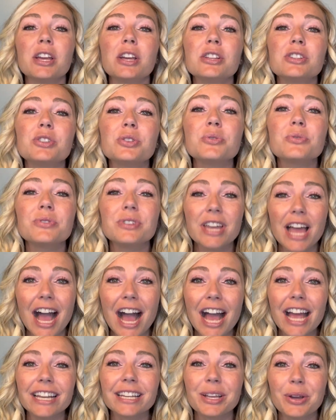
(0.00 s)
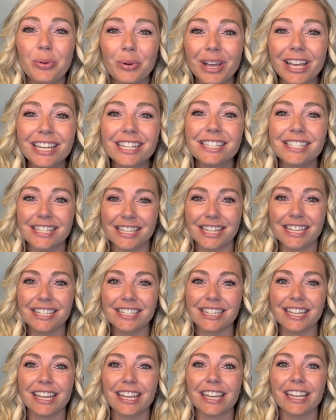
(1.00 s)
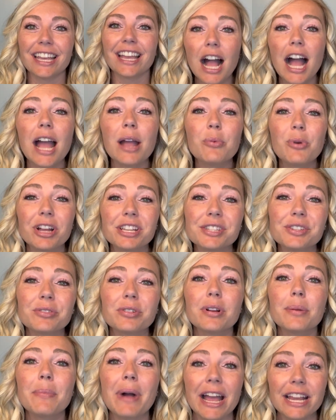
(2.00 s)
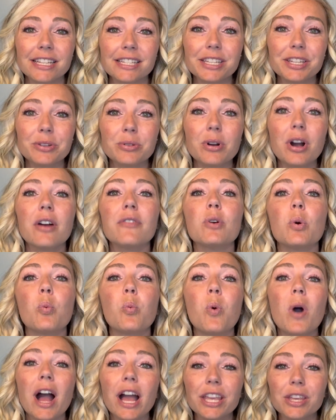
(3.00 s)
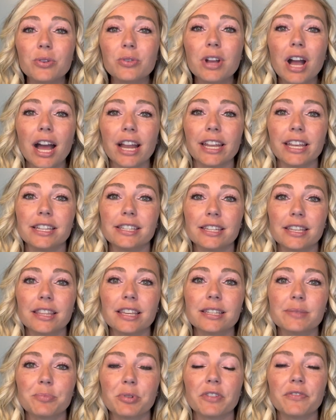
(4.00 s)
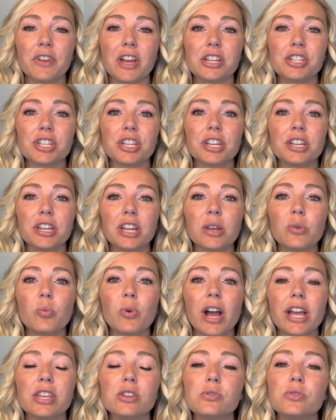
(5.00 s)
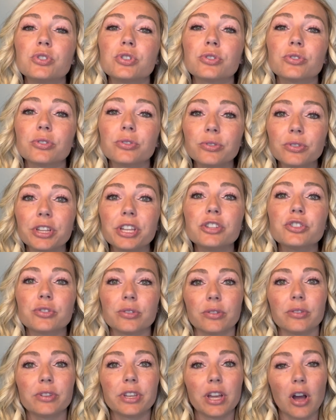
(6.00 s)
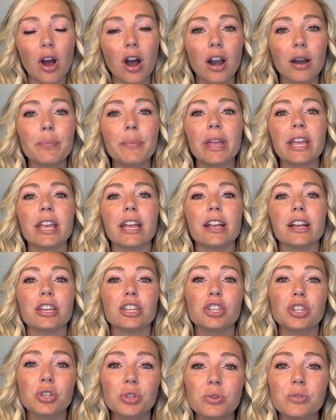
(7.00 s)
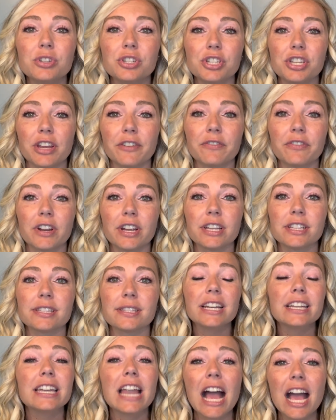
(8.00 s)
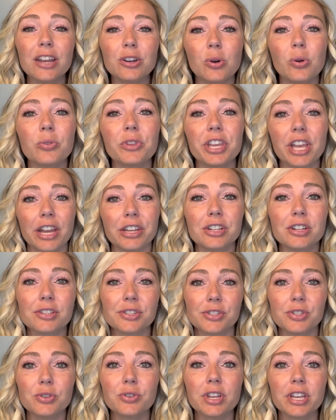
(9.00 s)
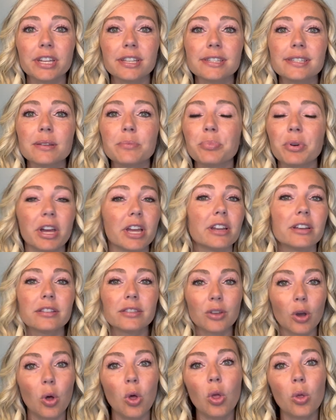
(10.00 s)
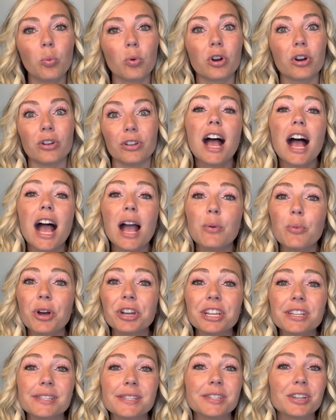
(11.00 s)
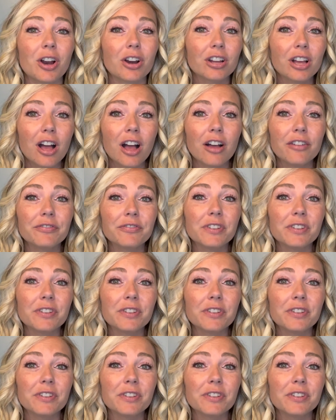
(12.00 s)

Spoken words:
to not quit teaching. I want to remind you of why you got into this profession and why you truly are making a huge difference, not only on your students, but the whole world. I want to start off